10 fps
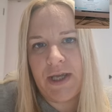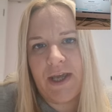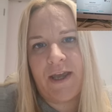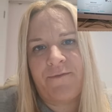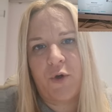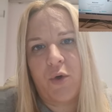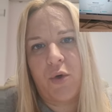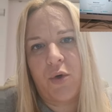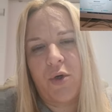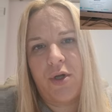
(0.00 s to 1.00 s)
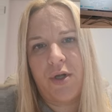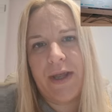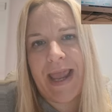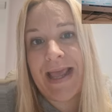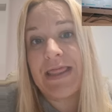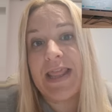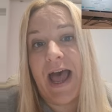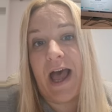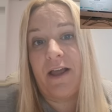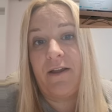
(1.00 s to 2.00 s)
If you're in
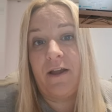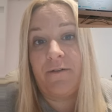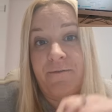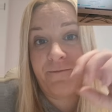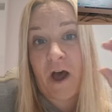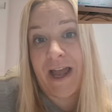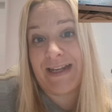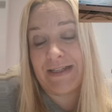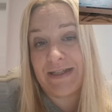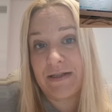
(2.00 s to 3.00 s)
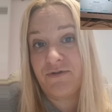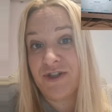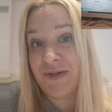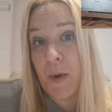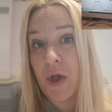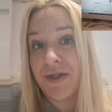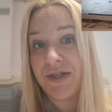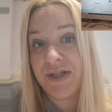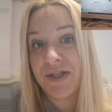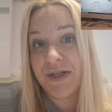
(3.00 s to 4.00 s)
that fight
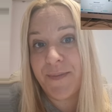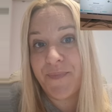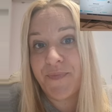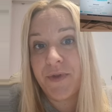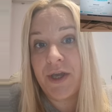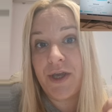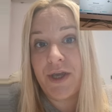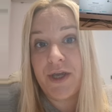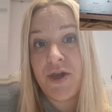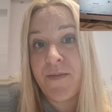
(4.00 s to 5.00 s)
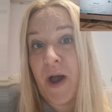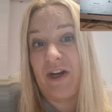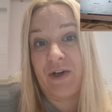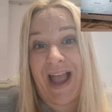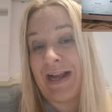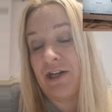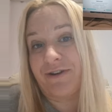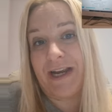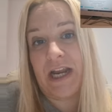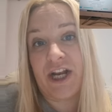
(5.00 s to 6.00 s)
response, you might look
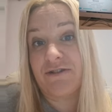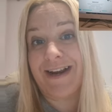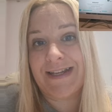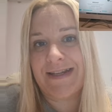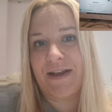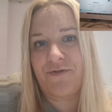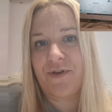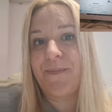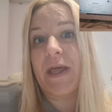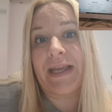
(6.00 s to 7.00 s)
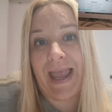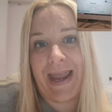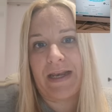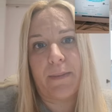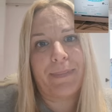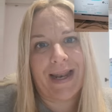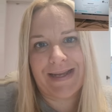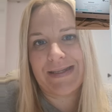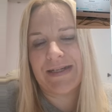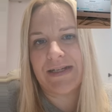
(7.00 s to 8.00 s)
angry and aggressive. Again,
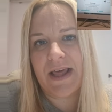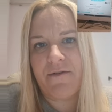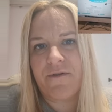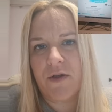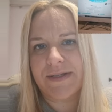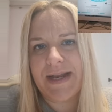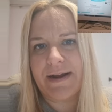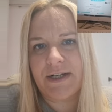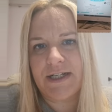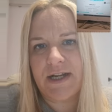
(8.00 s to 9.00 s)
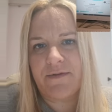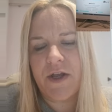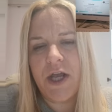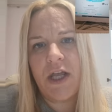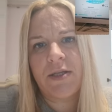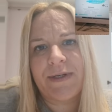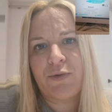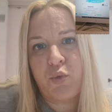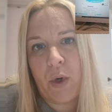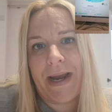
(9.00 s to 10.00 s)
plays into that false narrative. So
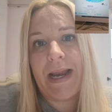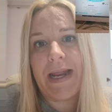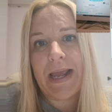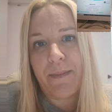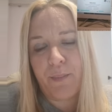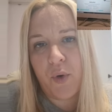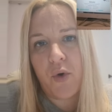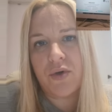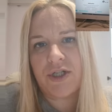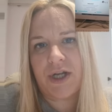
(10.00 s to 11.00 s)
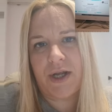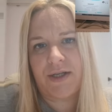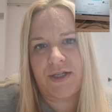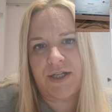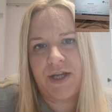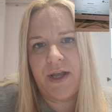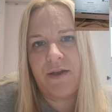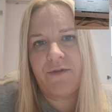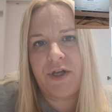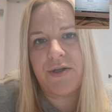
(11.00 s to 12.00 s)
it's really important
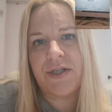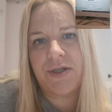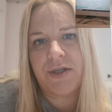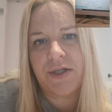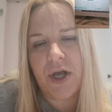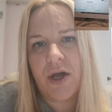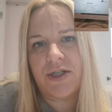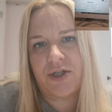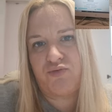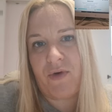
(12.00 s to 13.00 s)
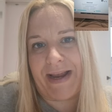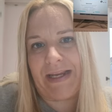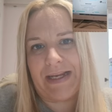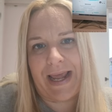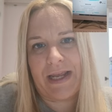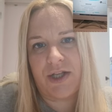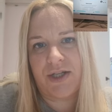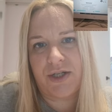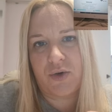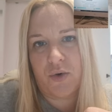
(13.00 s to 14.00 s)
for you to start to
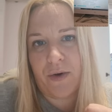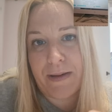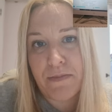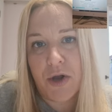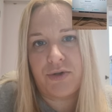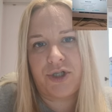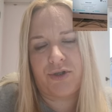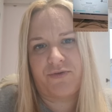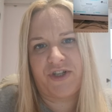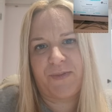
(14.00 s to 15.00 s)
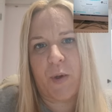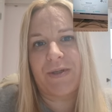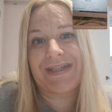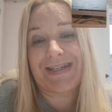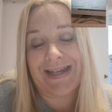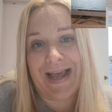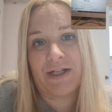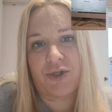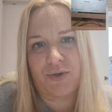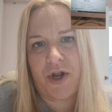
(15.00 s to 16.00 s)
regulate your emotional responses
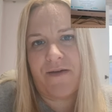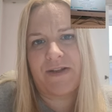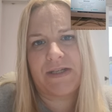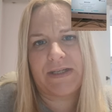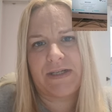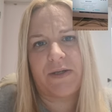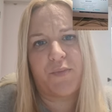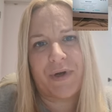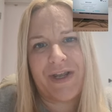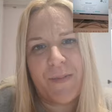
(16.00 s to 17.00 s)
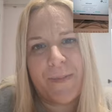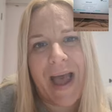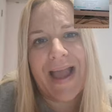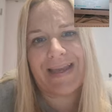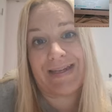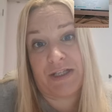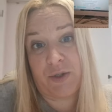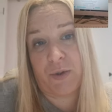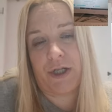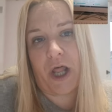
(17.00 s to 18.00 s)
and your nervous system, bring you back
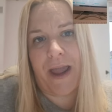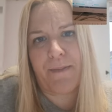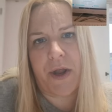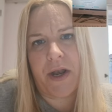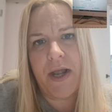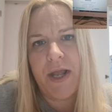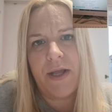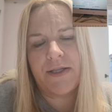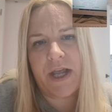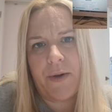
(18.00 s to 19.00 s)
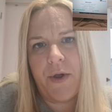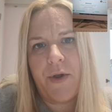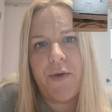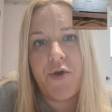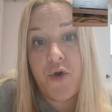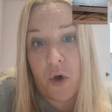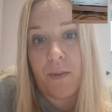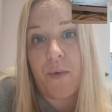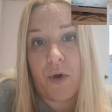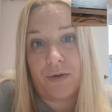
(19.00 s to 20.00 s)
into alignment. So
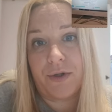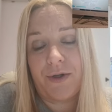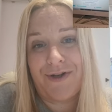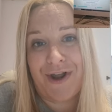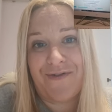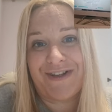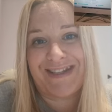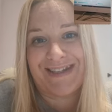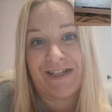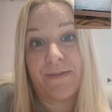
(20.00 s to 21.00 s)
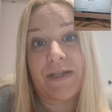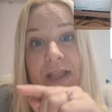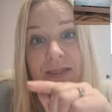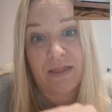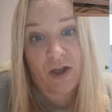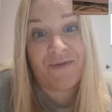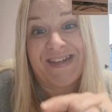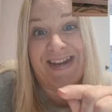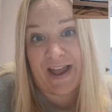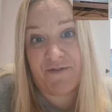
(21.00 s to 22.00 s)
normal nervous systems
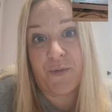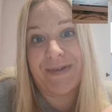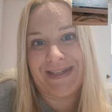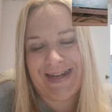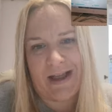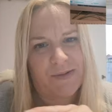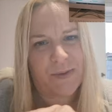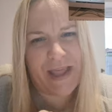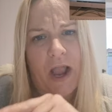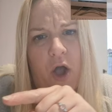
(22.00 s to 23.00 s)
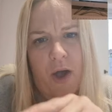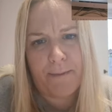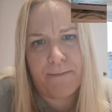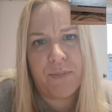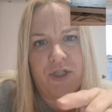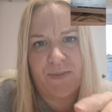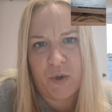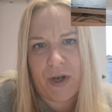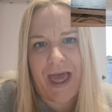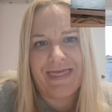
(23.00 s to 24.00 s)
obviously have ups and downs, but they are much
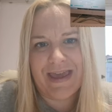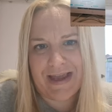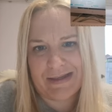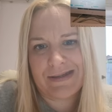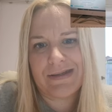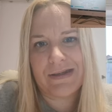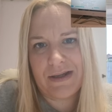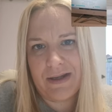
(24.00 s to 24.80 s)
more like this